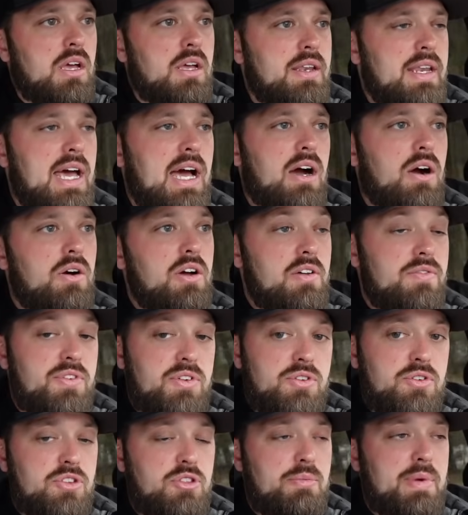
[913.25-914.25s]
Now, if
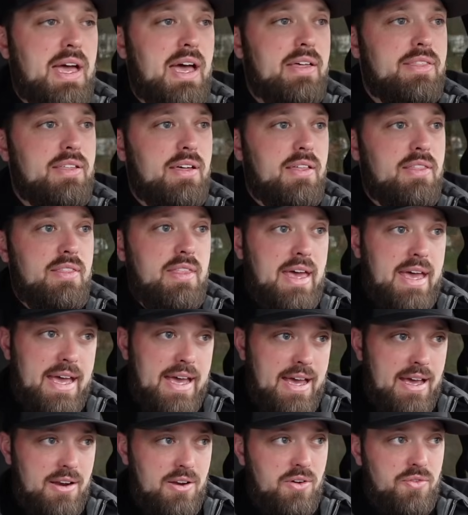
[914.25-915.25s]
you do the math on
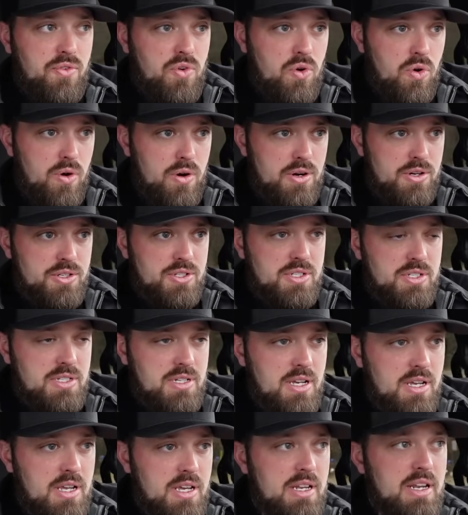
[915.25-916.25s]
that, of
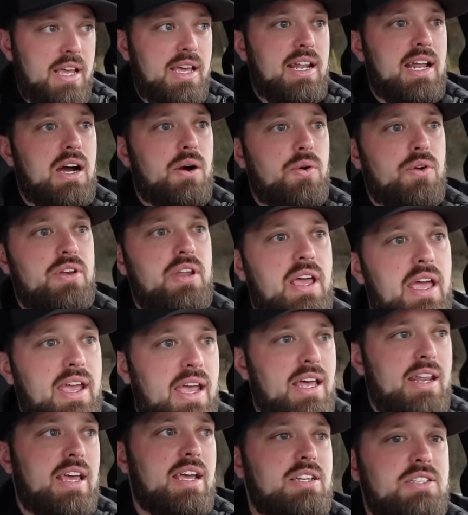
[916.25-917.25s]
course, an 8-hour
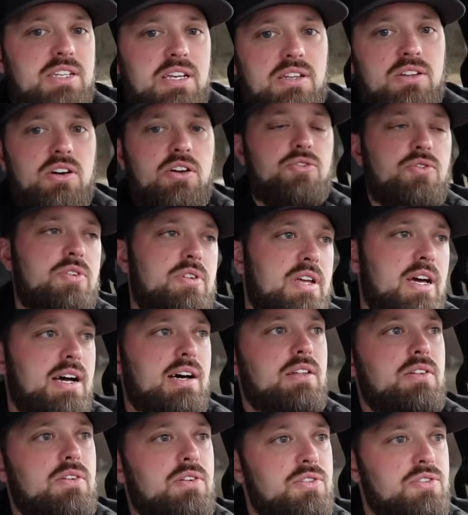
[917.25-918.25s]
day at
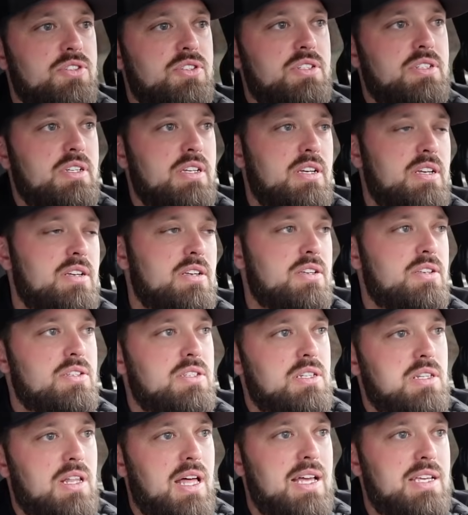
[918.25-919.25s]
$1,800
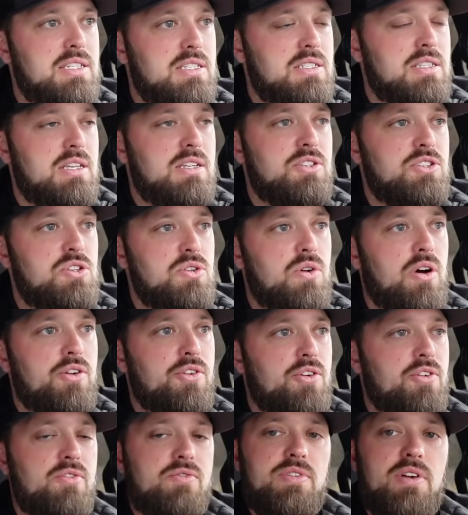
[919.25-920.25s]
is less than
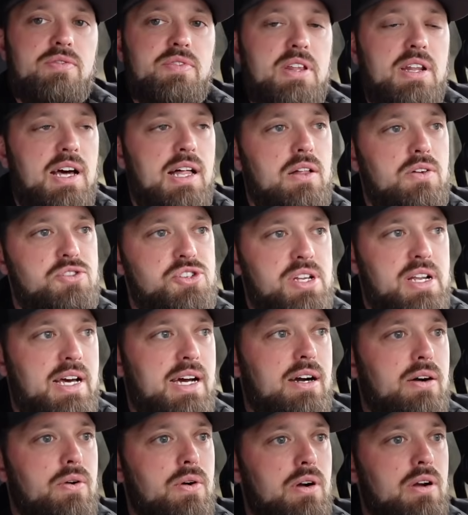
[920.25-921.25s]
$250 an
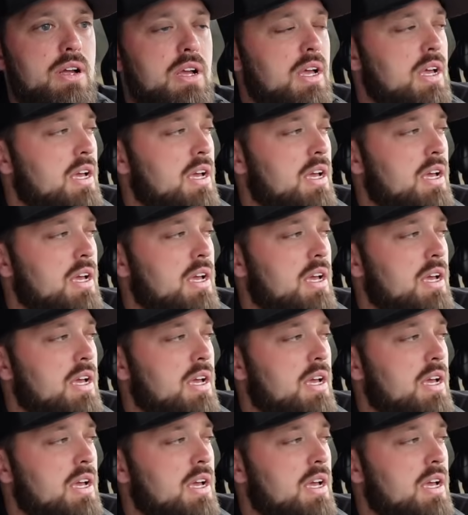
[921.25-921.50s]
hour.